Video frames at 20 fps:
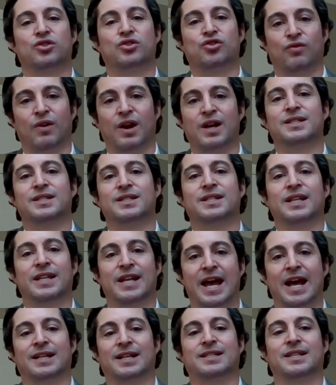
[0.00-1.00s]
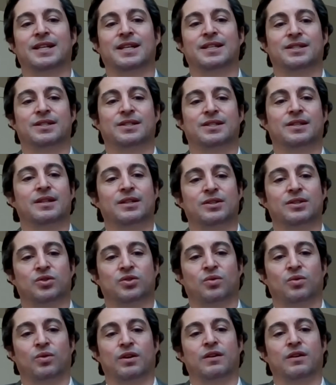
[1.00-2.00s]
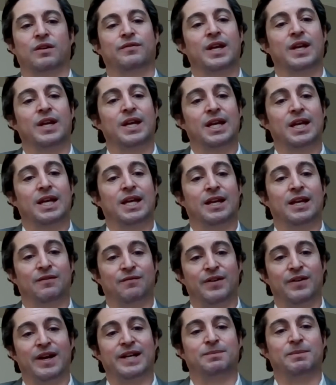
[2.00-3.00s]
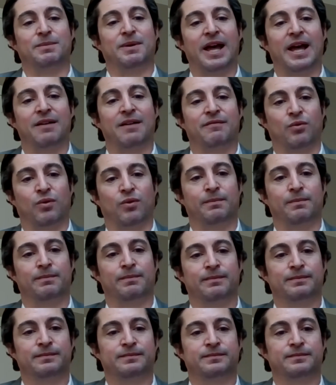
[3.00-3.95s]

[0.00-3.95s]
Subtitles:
trust and access to this sort of investment platform?